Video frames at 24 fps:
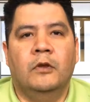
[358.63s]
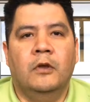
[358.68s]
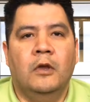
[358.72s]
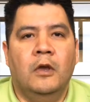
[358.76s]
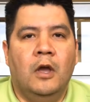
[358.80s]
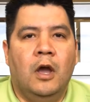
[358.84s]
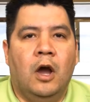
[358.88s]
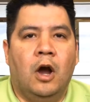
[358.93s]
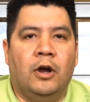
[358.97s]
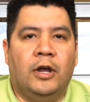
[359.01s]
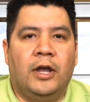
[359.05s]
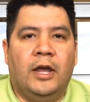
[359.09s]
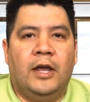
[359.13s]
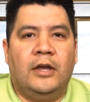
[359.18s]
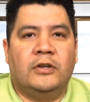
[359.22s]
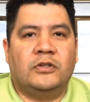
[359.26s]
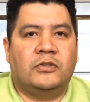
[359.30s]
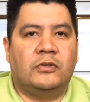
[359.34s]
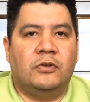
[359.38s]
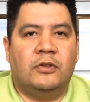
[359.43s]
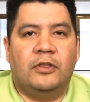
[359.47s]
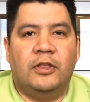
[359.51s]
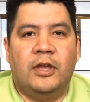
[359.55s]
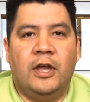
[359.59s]
okay,
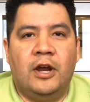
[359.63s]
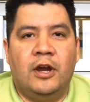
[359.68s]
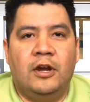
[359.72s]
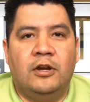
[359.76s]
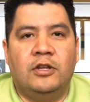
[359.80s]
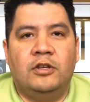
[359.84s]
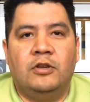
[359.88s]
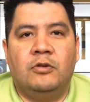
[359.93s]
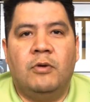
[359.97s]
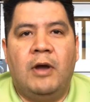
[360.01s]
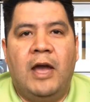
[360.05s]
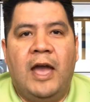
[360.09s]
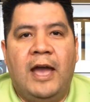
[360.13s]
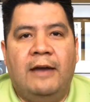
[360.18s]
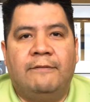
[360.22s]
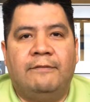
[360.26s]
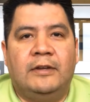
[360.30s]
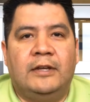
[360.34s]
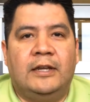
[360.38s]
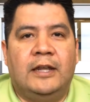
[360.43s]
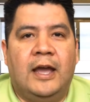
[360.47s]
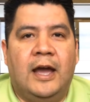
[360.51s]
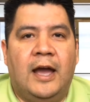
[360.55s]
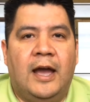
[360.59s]
so there you have
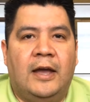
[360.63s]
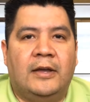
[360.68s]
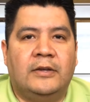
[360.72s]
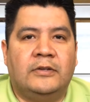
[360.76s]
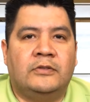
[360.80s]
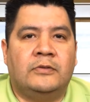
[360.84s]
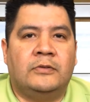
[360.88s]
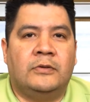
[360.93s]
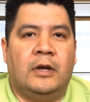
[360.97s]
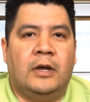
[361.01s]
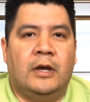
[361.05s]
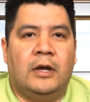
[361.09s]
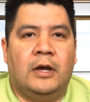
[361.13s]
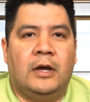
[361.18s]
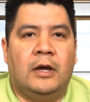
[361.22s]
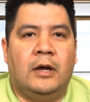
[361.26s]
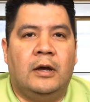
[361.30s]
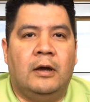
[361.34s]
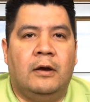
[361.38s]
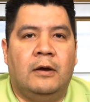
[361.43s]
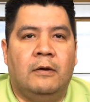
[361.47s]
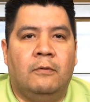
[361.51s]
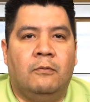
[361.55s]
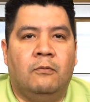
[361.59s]
it, guys.
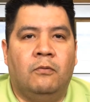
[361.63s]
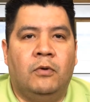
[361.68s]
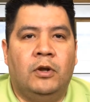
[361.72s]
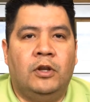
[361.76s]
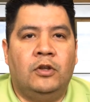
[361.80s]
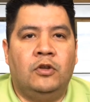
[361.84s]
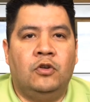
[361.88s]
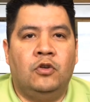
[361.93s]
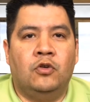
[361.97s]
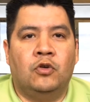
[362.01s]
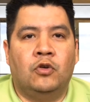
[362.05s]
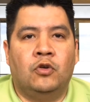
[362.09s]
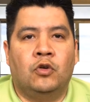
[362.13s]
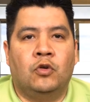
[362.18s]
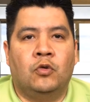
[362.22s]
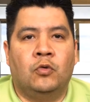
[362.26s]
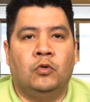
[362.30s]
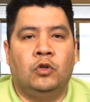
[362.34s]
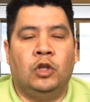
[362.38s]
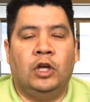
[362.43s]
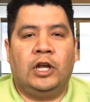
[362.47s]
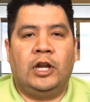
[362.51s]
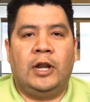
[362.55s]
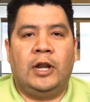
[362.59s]
When you're looking to